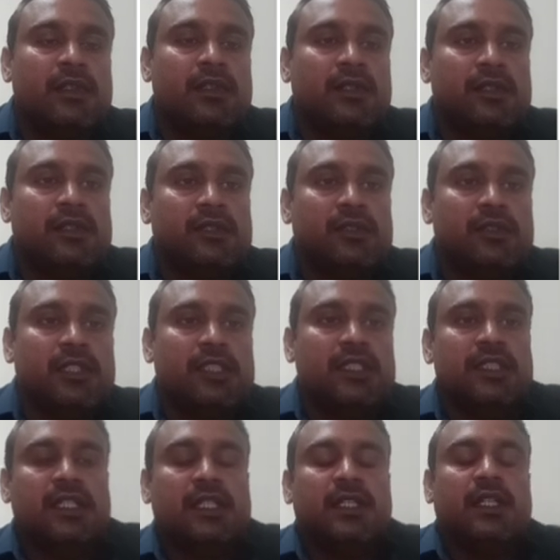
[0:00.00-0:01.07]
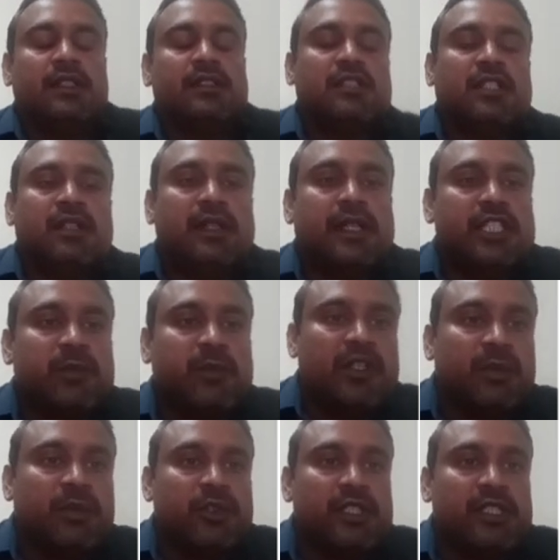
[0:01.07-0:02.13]
So this is a
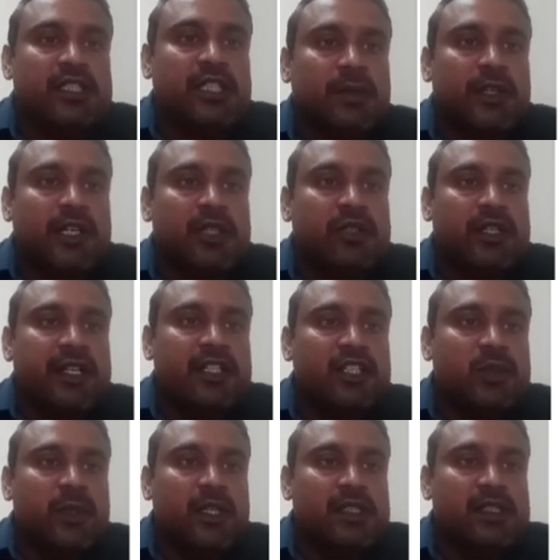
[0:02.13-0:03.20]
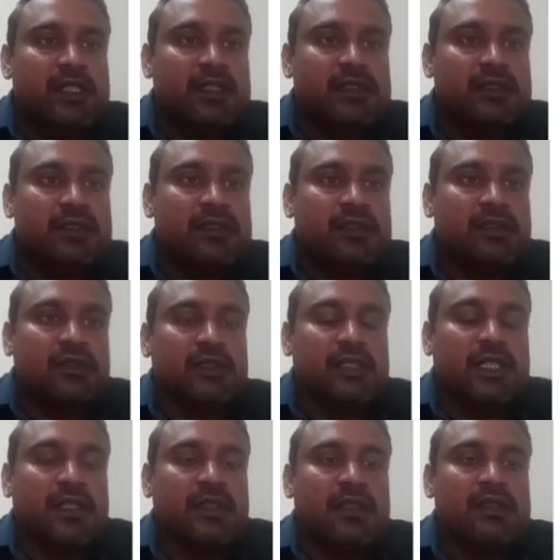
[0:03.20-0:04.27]
experimental procedure of ultrasonic inspection. So
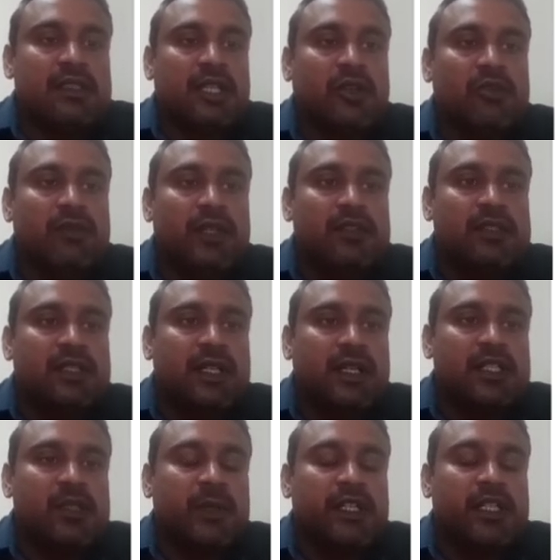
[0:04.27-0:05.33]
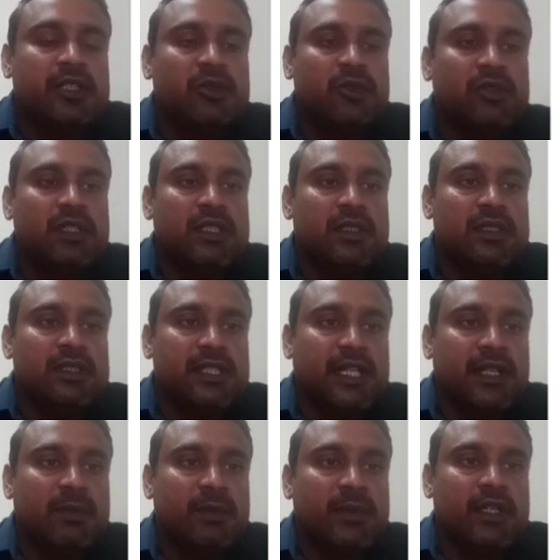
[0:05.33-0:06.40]
the sound waves transmitted through the
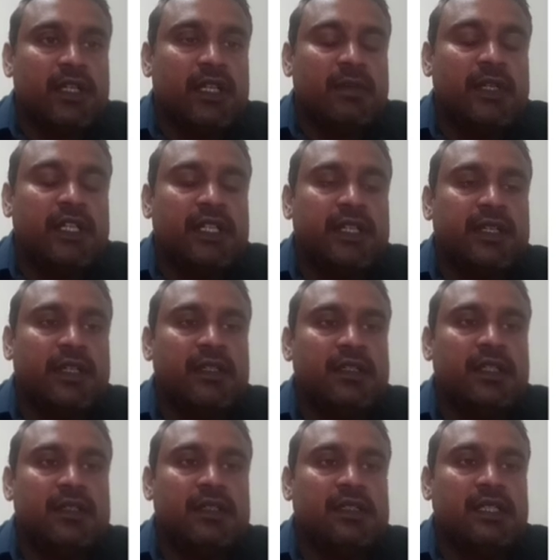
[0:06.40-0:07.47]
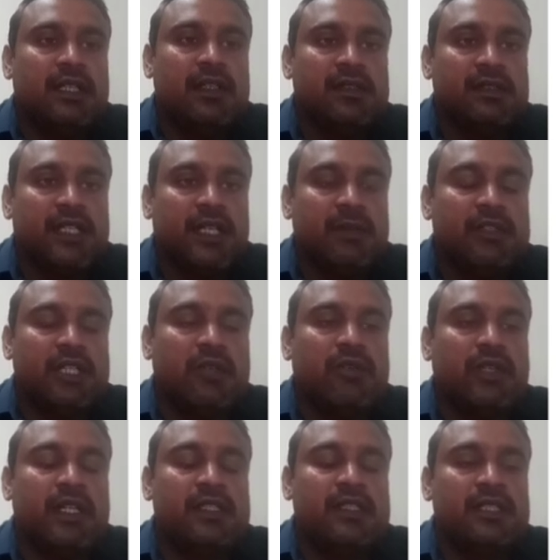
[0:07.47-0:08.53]
sample or material, then the same
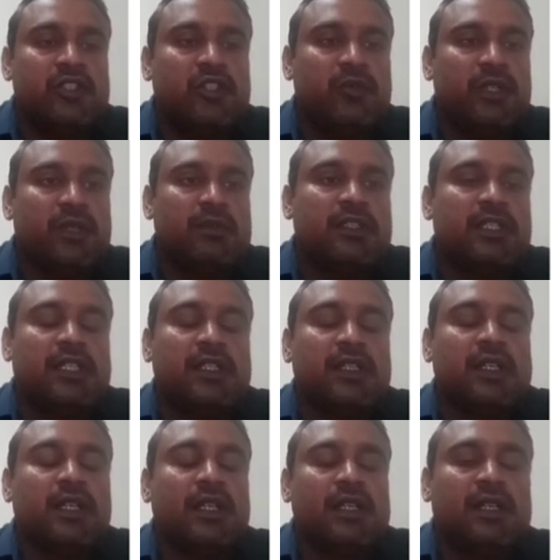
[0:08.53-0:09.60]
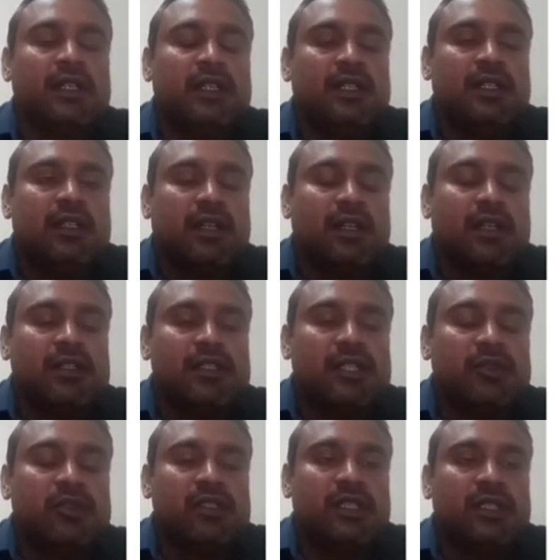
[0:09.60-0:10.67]
sound energy received from the
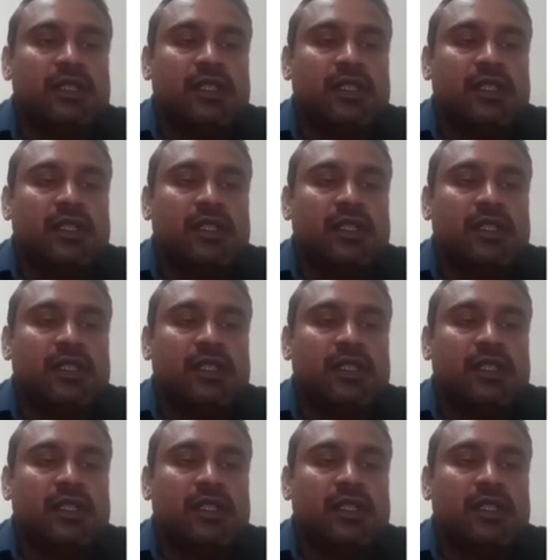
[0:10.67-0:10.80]
transducer